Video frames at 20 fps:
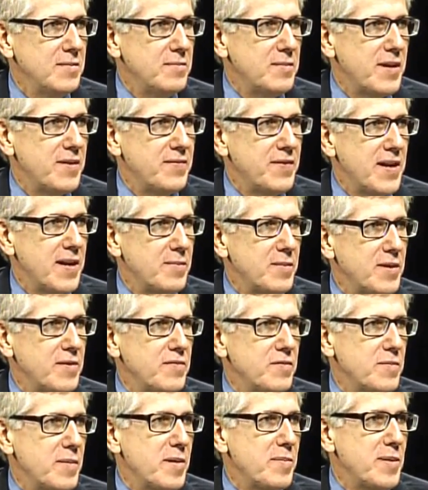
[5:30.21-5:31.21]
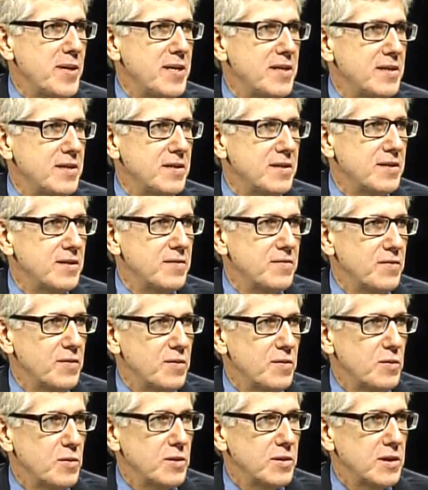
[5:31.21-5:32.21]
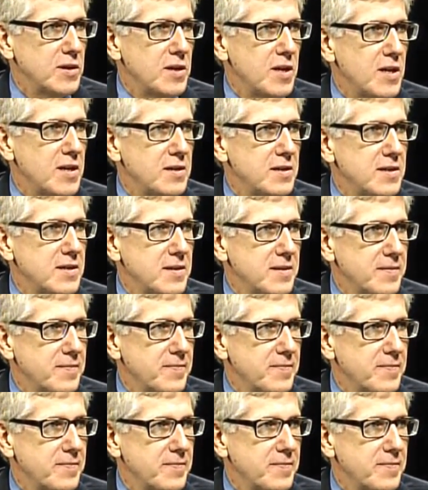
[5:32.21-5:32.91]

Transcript: my family, for my patients, and for the world at large.